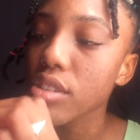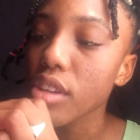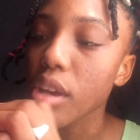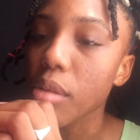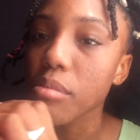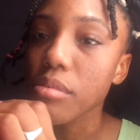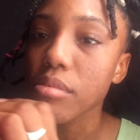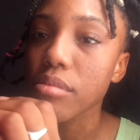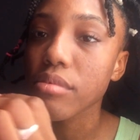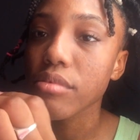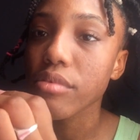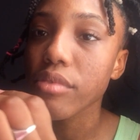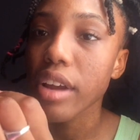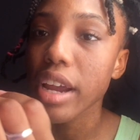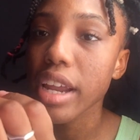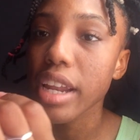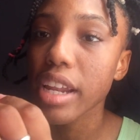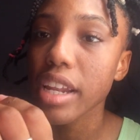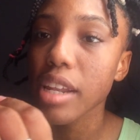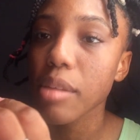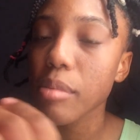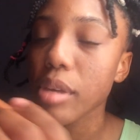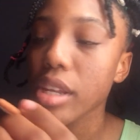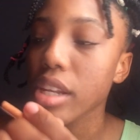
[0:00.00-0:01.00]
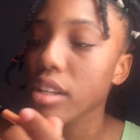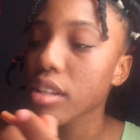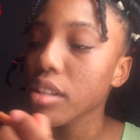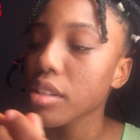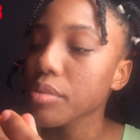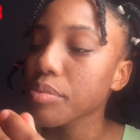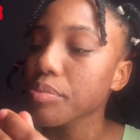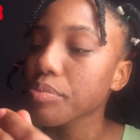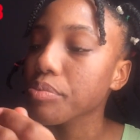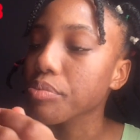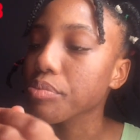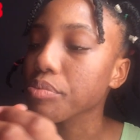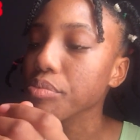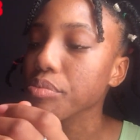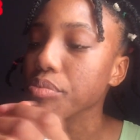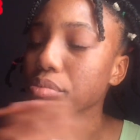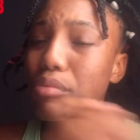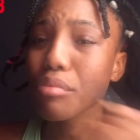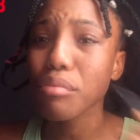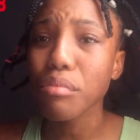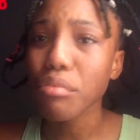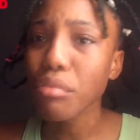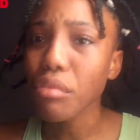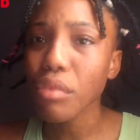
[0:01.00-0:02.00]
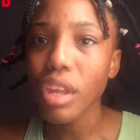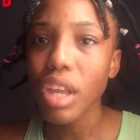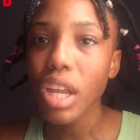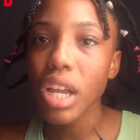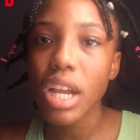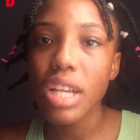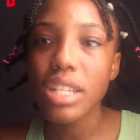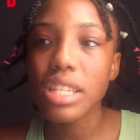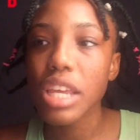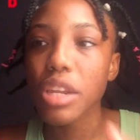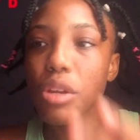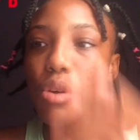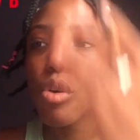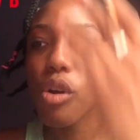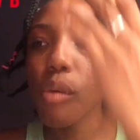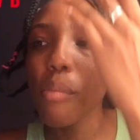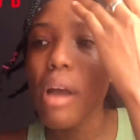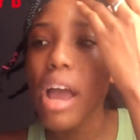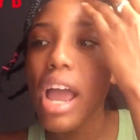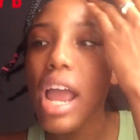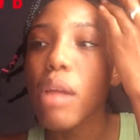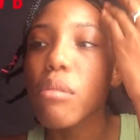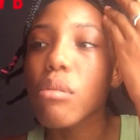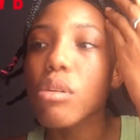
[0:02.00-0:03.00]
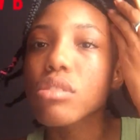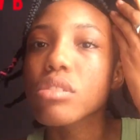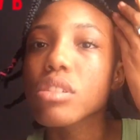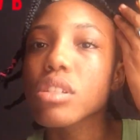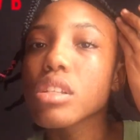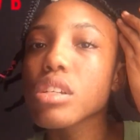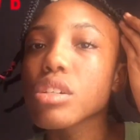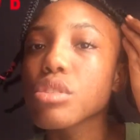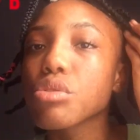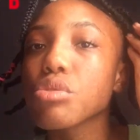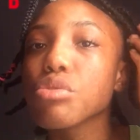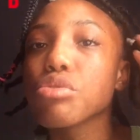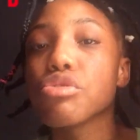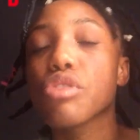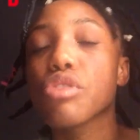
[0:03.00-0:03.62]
So I'm right in the middle because I don't want my eyebrows to look too